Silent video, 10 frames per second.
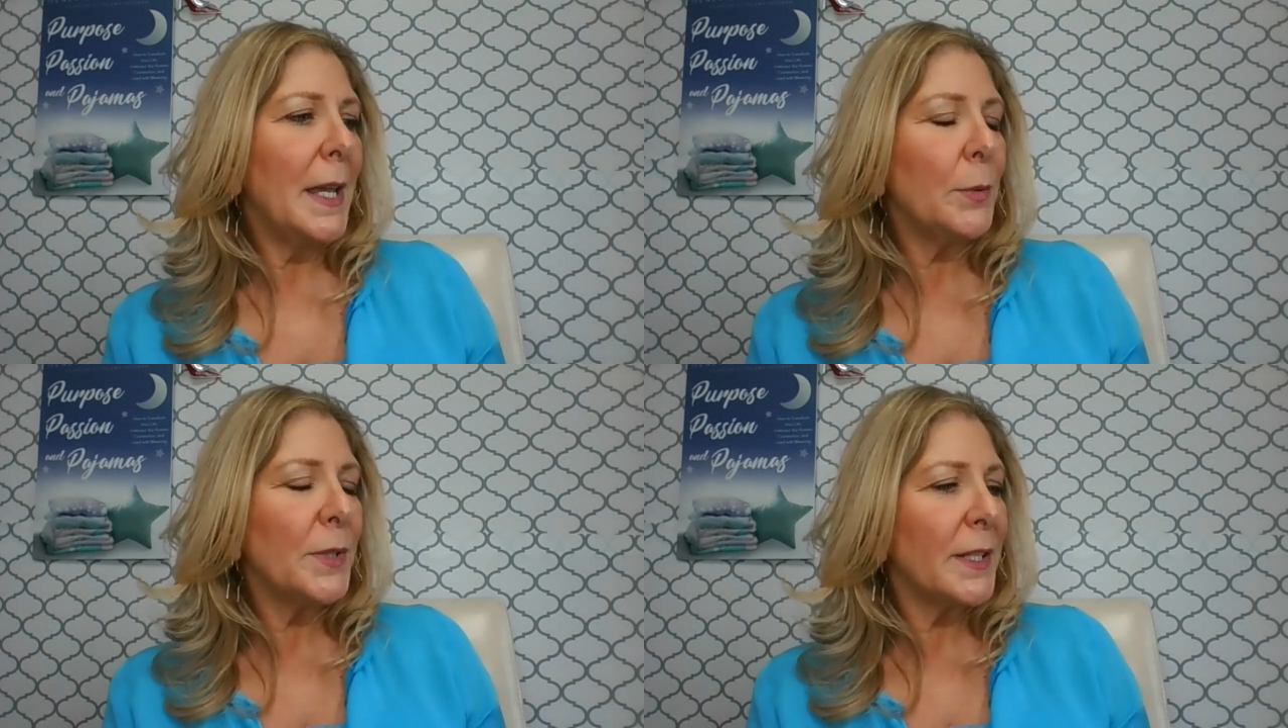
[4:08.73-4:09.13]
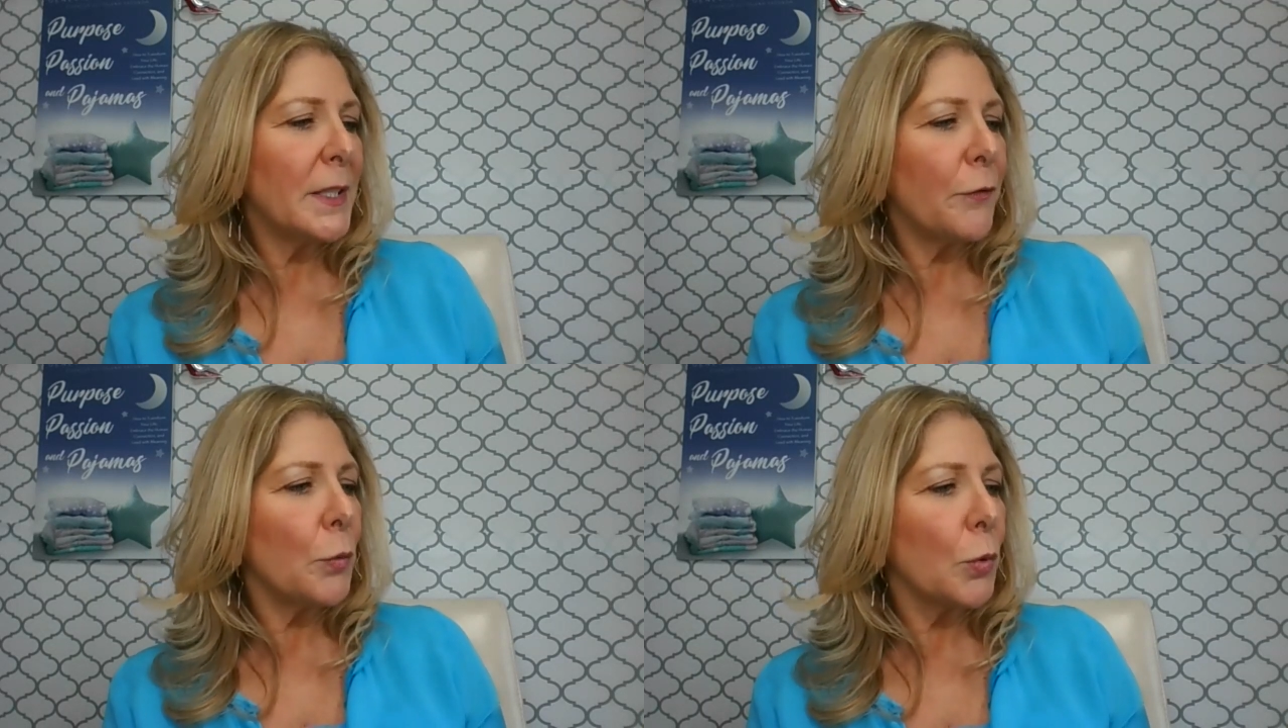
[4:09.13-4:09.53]
It was as
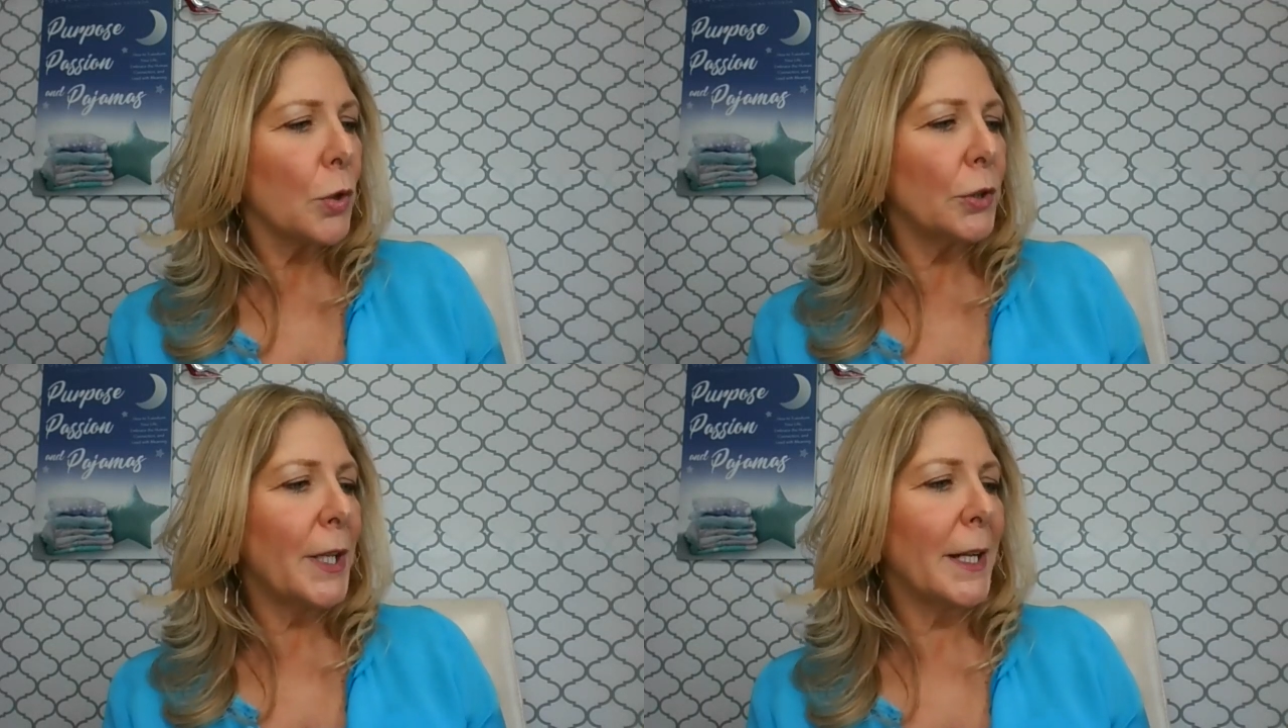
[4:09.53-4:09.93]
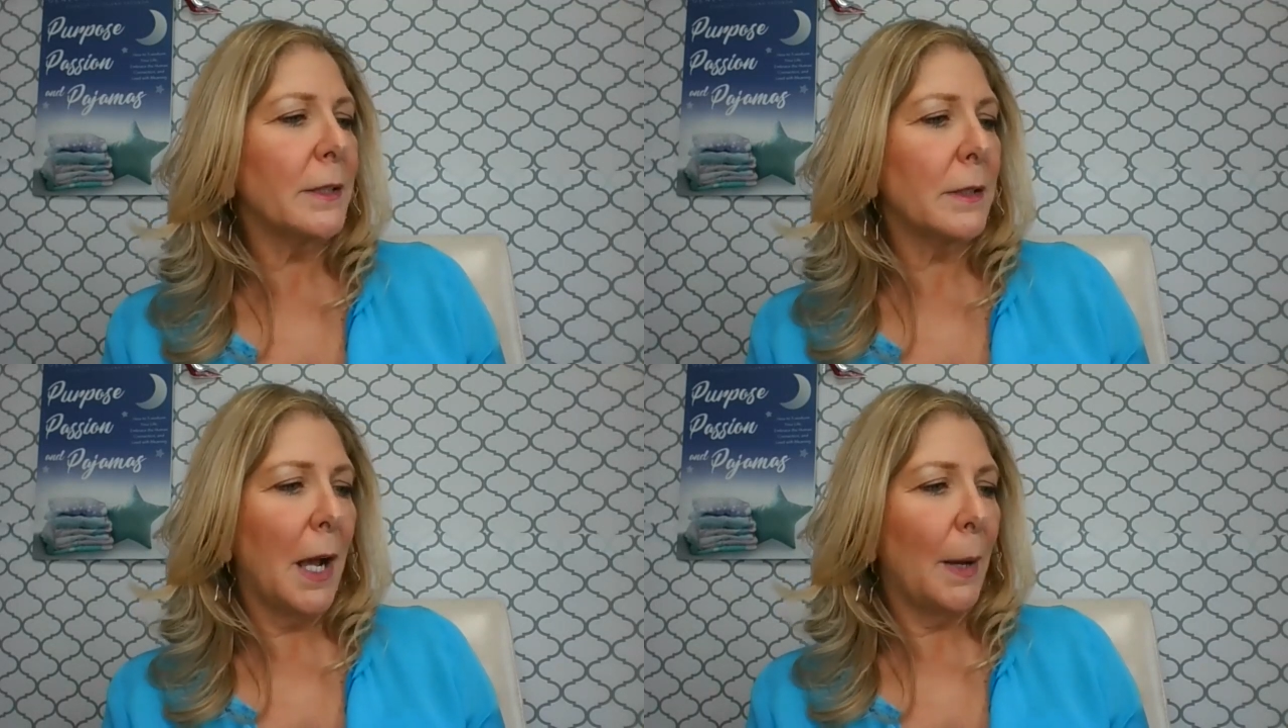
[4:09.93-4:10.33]
if the world had
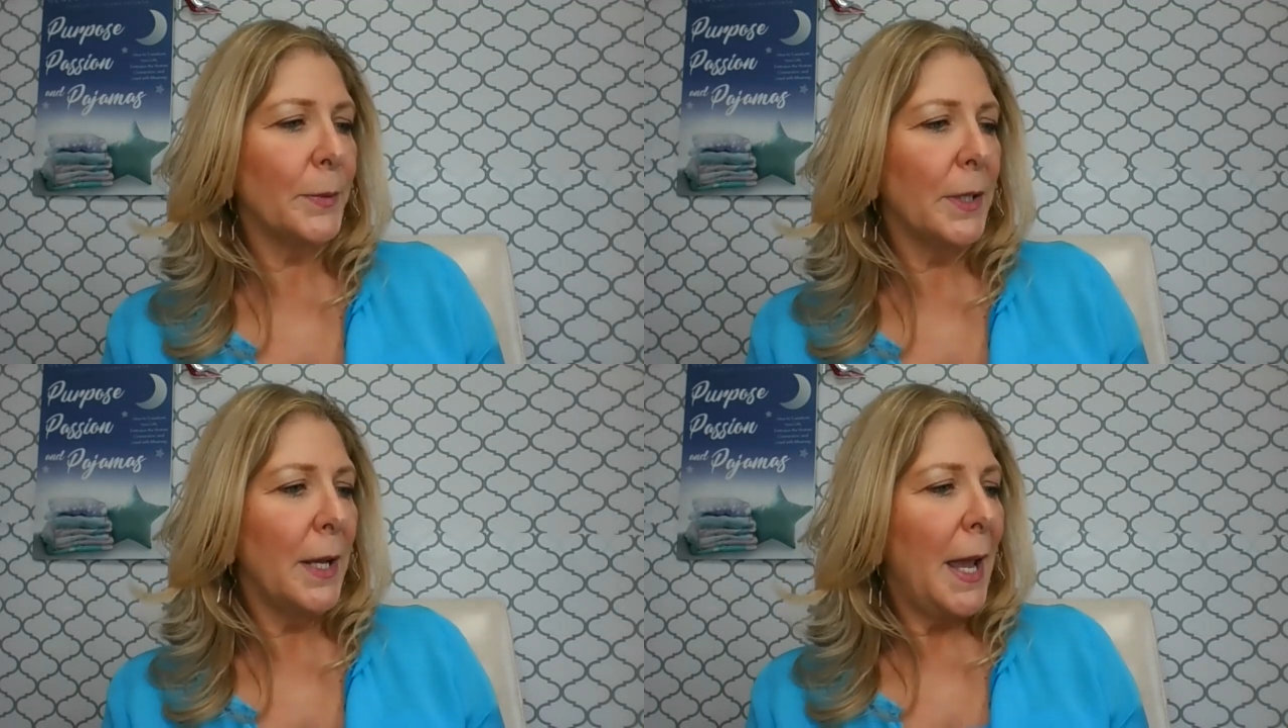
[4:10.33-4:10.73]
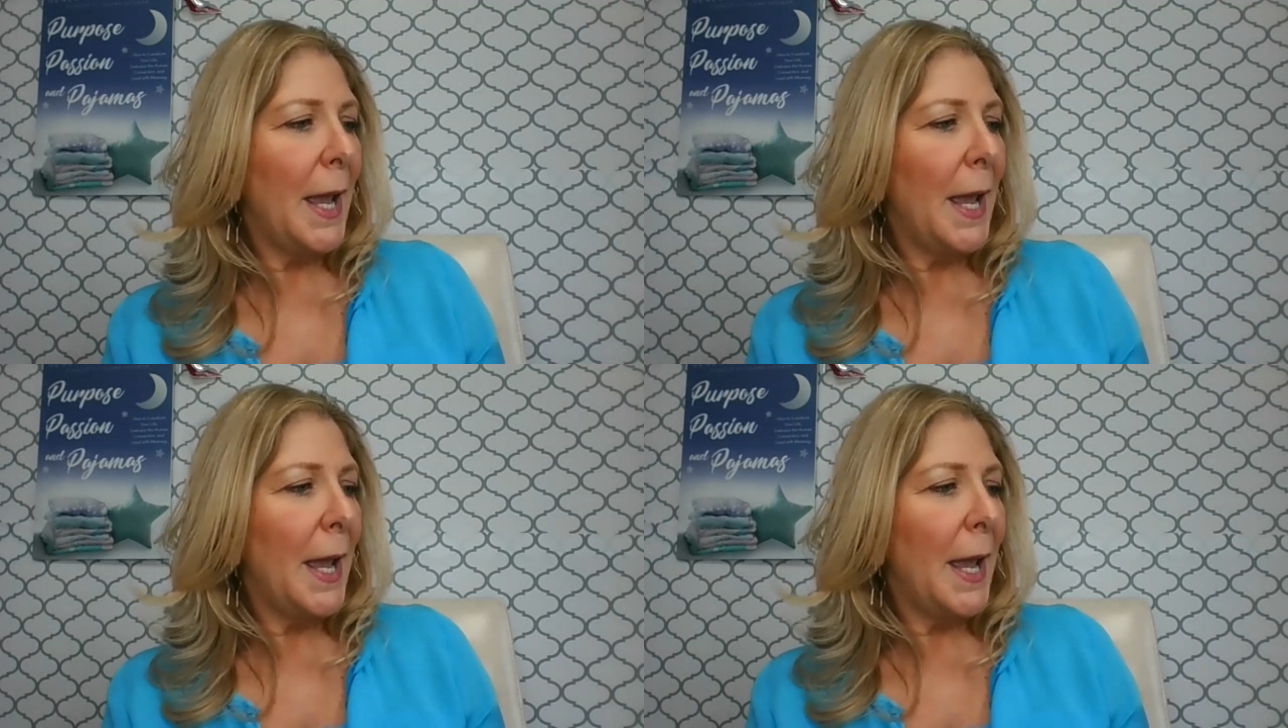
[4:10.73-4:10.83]
stopped,